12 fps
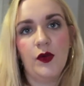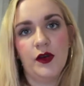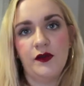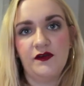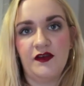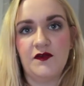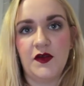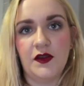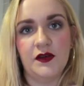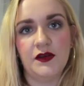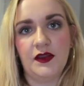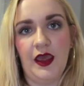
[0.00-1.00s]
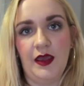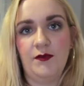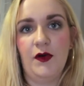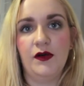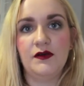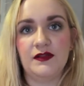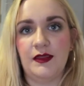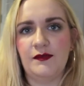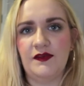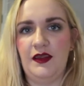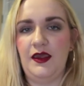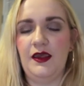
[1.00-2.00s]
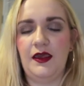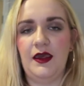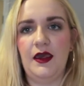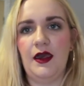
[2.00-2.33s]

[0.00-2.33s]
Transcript: 107 Kate Moss lipstick